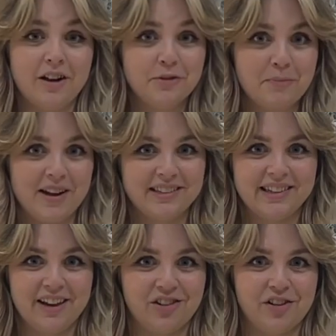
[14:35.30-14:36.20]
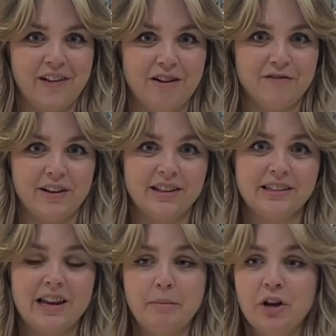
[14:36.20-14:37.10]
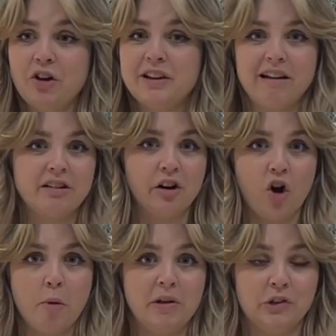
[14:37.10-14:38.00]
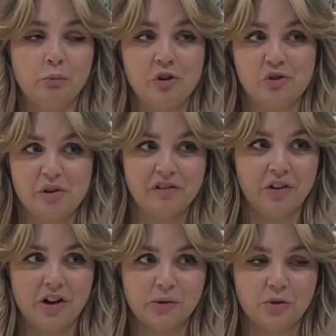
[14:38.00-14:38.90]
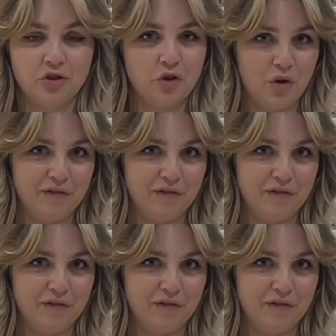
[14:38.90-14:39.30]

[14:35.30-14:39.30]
was my selection of outfits. Let me know down in the comments which one of those was your